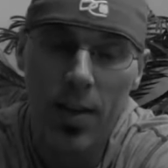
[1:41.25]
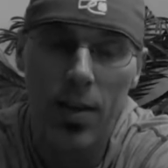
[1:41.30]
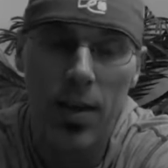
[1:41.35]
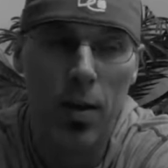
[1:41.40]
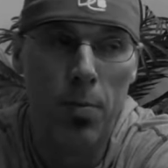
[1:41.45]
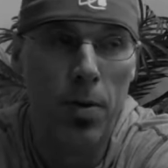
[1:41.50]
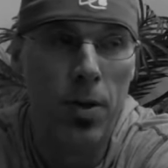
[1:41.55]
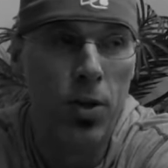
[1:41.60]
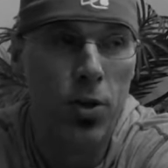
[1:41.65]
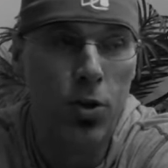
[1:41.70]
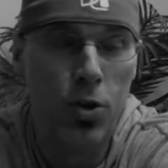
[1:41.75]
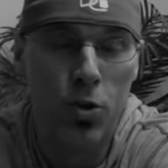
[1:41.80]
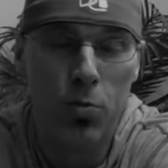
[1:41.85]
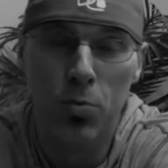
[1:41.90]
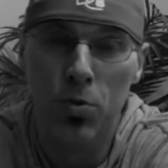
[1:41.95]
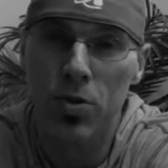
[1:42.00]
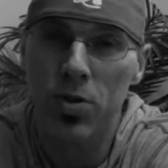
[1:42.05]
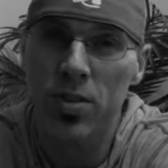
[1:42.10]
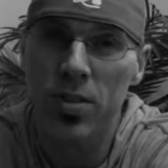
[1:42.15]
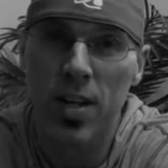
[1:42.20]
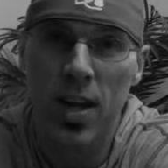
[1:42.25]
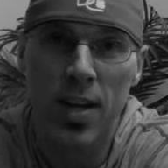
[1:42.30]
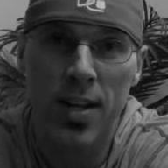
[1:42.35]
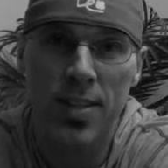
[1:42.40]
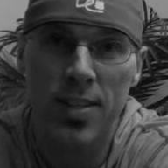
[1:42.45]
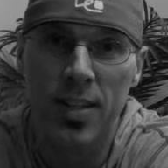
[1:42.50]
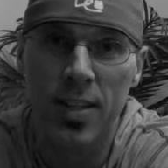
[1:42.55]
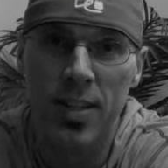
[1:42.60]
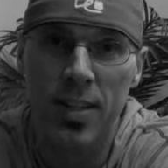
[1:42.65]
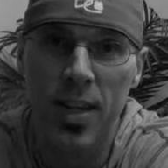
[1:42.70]
There have been numerous
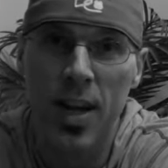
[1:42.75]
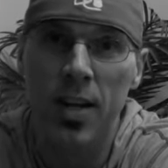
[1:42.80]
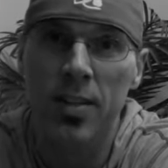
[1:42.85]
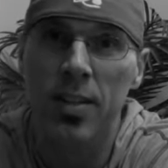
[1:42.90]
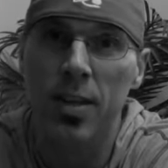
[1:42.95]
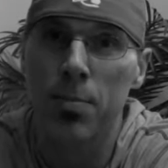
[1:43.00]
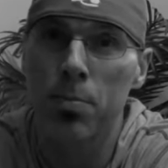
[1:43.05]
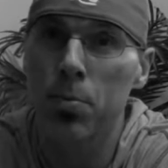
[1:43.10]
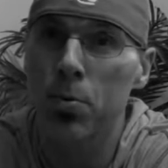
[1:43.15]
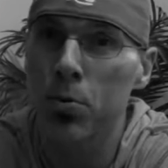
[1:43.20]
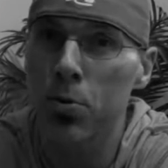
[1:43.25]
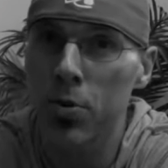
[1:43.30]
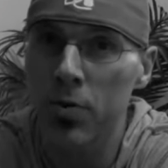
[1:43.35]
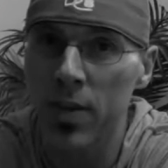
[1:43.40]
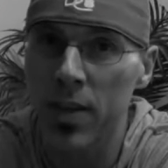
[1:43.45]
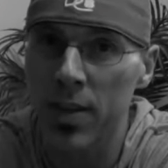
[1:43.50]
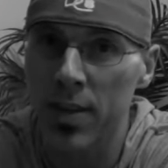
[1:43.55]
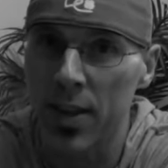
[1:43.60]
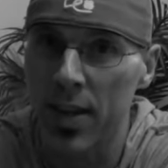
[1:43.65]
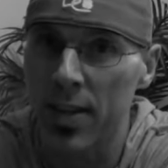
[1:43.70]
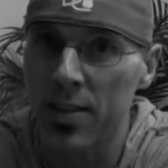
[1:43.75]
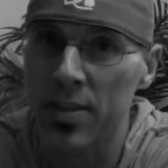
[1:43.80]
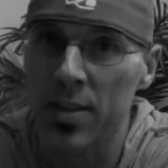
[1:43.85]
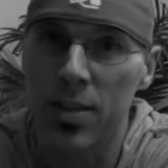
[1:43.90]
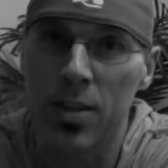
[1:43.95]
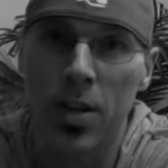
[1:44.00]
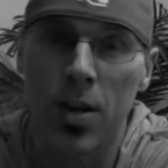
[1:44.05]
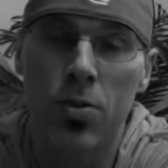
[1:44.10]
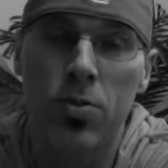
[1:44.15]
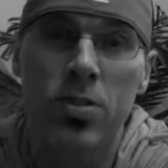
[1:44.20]
studies conducted proving this,
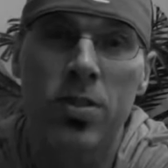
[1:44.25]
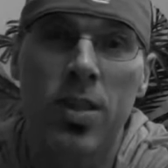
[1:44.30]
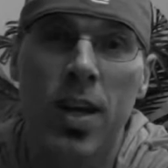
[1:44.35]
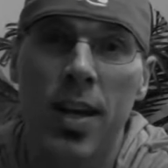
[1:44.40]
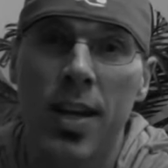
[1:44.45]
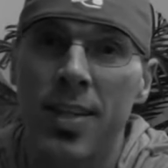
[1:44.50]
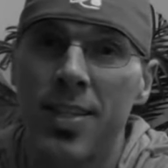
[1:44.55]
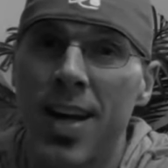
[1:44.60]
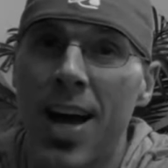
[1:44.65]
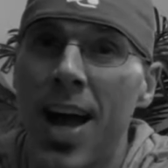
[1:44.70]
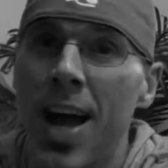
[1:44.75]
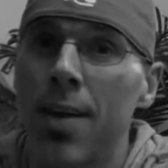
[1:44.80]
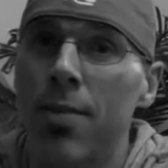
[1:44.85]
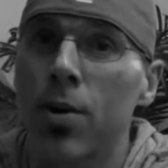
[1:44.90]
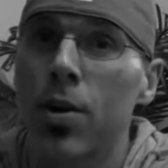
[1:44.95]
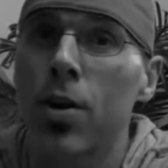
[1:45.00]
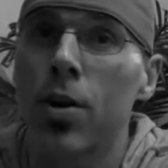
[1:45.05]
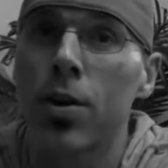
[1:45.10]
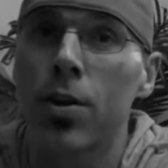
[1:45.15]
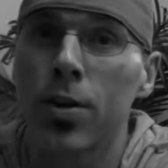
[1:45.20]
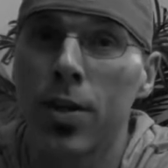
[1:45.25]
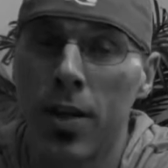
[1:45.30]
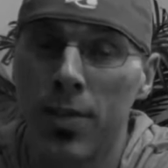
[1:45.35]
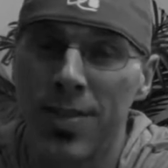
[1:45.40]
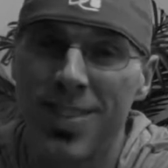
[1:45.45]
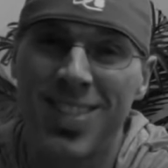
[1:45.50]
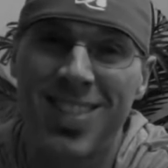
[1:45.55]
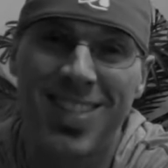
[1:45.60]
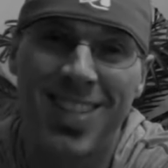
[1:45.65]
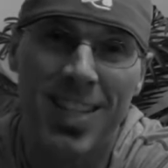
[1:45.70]
and no studies I ever heard
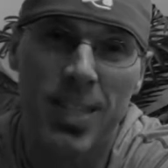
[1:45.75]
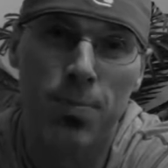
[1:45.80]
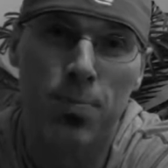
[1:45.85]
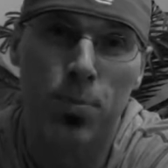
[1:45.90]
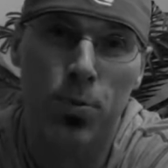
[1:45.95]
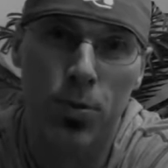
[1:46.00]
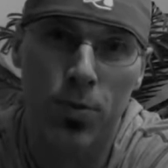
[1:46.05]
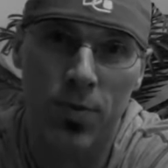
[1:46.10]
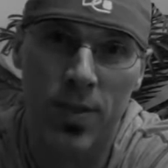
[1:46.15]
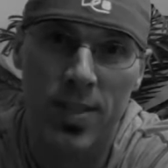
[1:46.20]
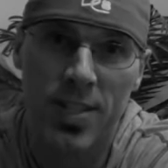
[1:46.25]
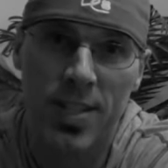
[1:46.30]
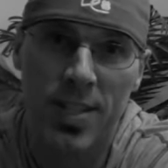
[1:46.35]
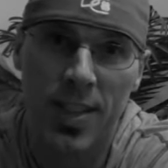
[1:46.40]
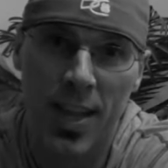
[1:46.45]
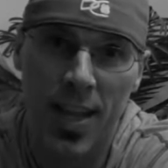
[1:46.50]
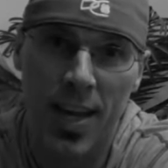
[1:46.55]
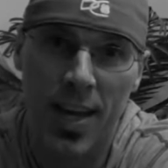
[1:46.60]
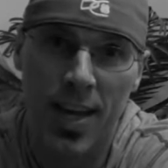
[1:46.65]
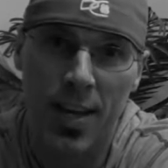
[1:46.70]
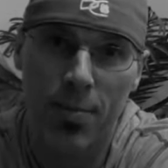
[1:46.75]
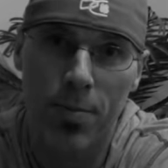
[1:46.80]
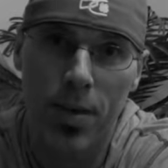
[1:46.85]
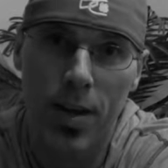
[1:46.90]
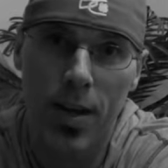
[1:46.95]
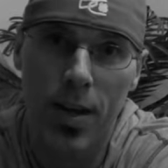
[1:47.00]
of has disproved this claim.